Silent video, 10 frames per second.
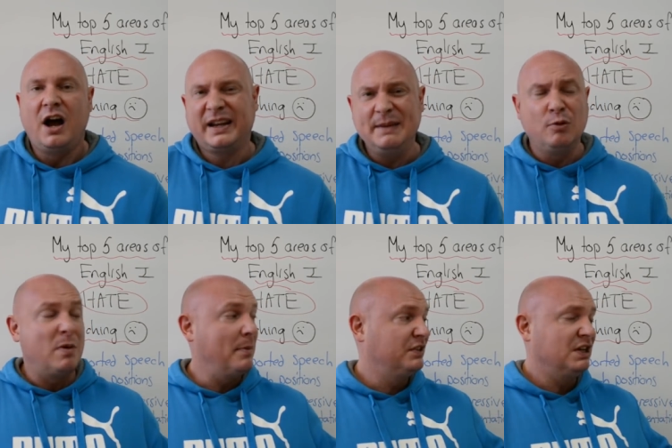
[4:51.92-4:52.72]
I keep all
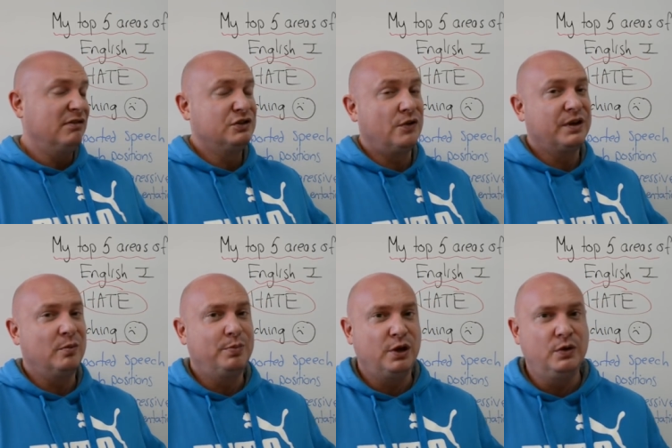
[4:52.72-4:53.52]
my materials on the
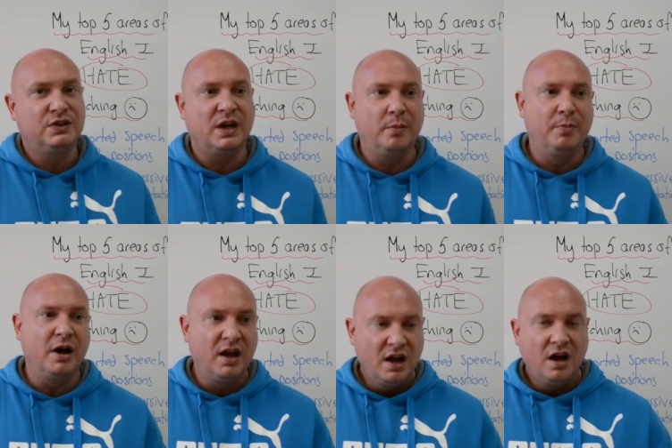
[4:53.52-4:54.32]
computer,
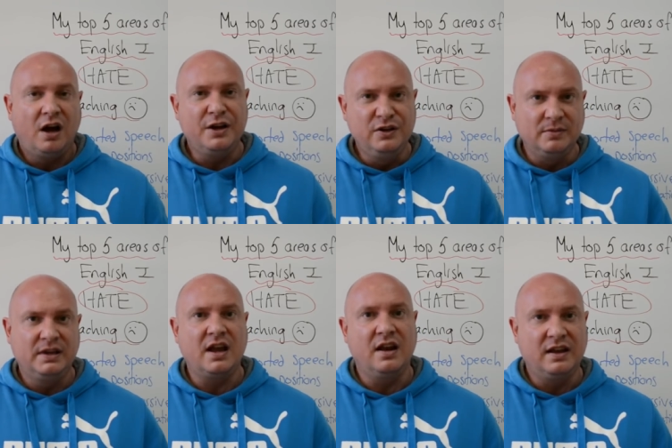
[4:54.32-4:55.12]
but I use them
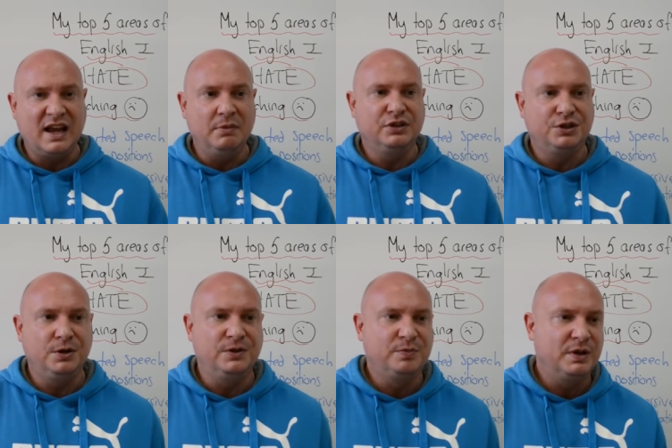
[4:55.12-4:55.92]
again and again with
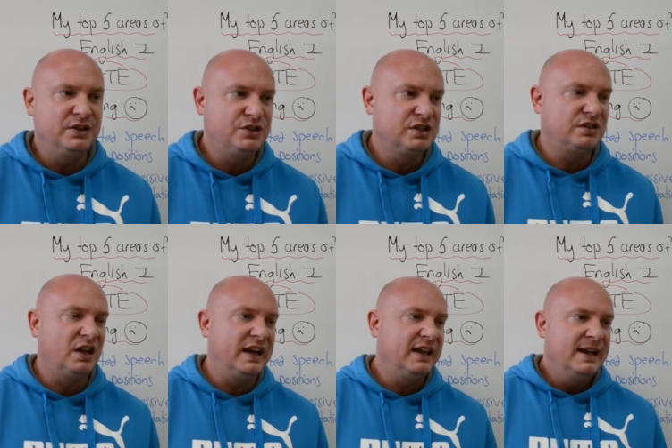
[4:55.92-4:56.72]
students, but it's just
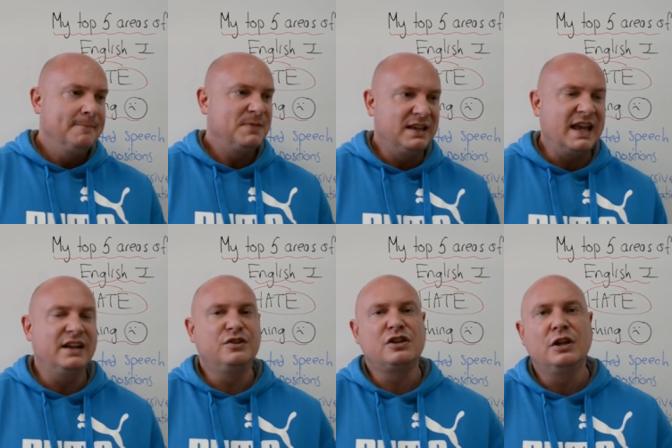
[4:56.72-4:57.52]
like,
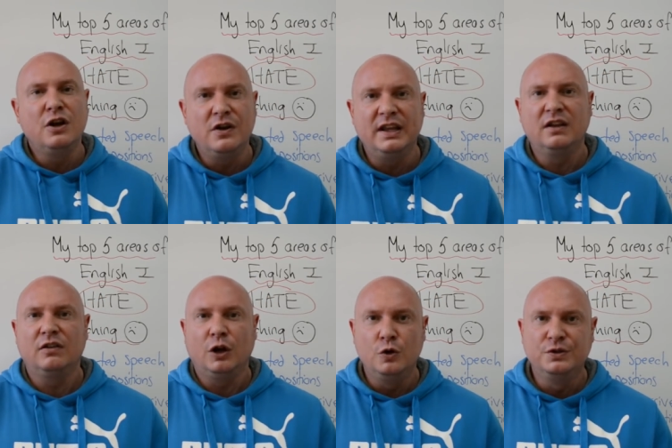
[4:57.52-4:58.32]
again, just
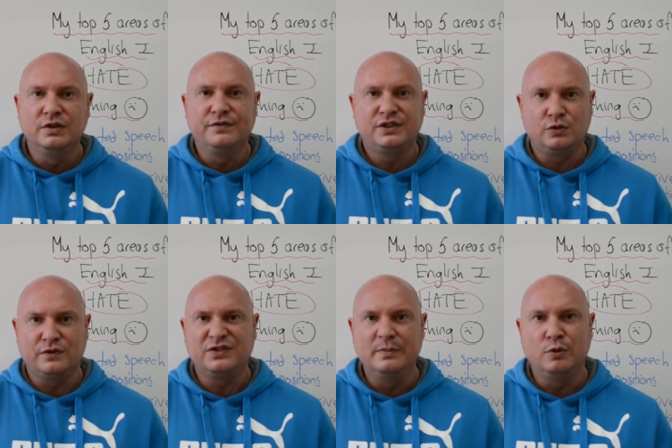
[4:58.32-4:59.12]
learning loads of sort
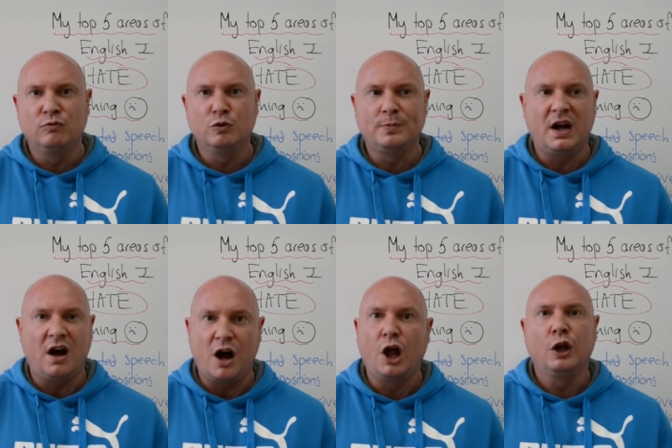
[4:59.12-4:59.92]
of simple rules by
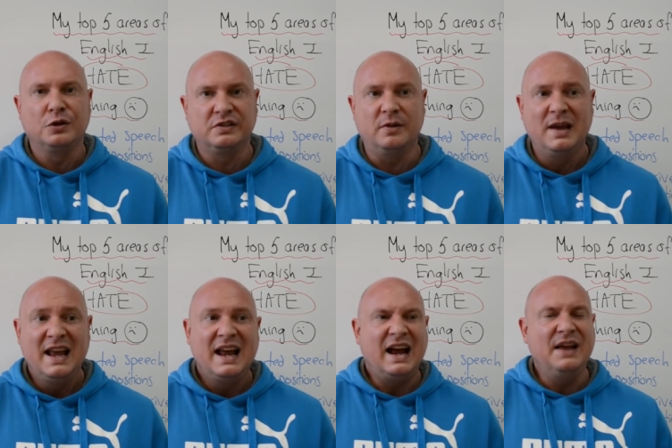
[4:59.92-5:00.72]
heart, a lot of them.
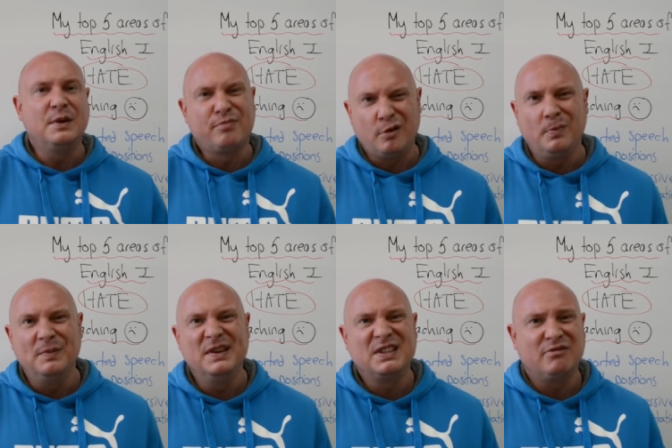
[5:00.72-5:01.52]
And the
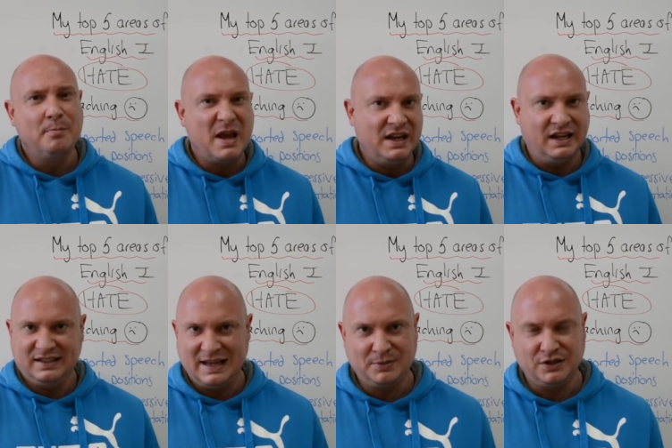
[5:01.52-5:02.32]
problem is there are many
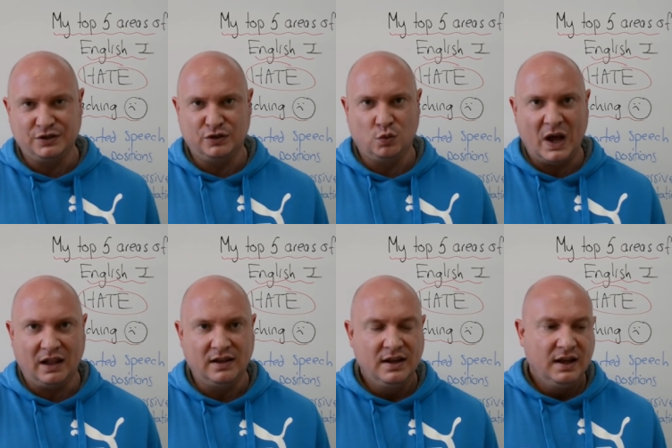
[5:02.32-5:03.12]
exceptions as
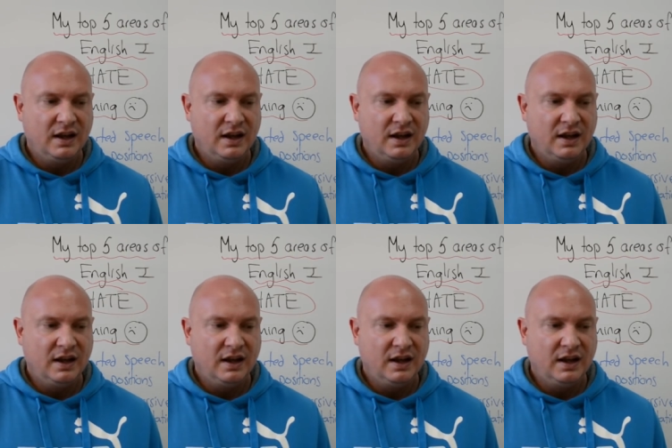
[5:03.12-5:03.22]
well.